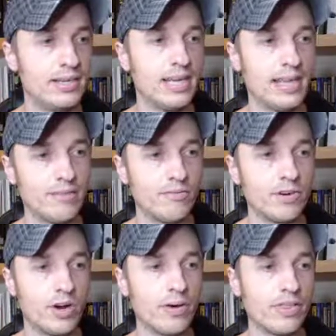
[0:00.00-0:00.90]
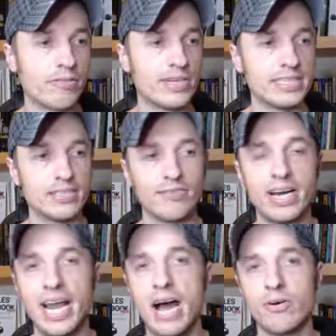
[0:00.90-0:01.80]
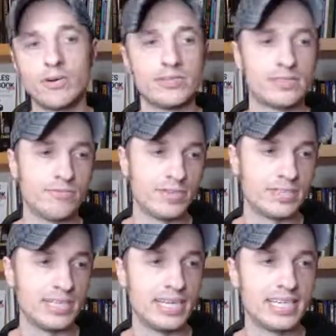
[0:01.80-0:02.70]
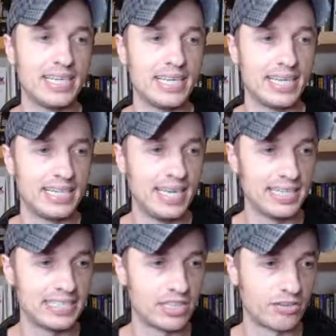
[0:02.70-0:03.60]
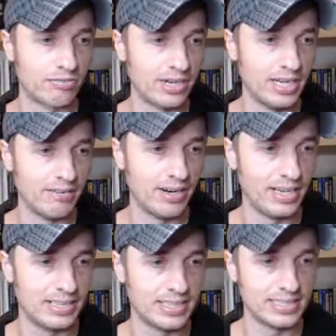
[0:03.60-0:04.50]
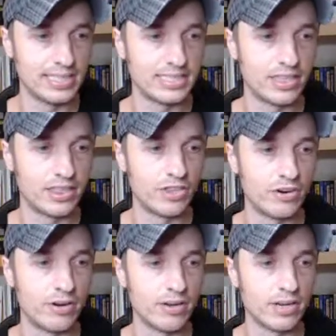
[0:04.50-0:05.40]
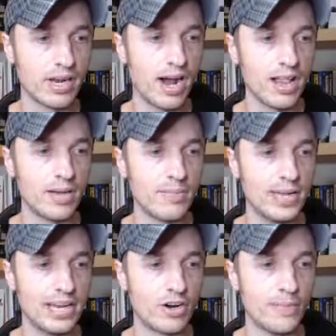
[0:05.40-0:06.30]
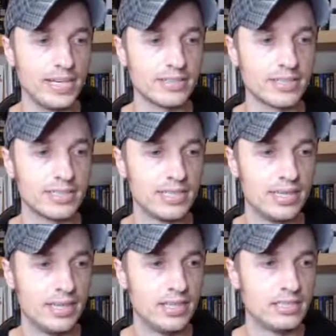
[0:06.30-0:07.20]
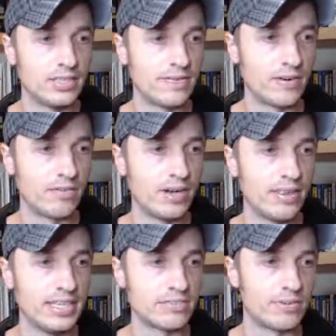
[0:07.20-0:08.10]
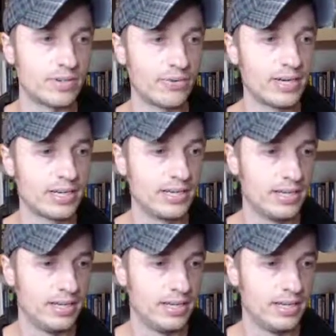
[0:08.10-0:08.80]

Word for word: and we'll go with 3. So right now we we are selecting test 3, right? Because that's the third column in our matrix. So if I run this real quick,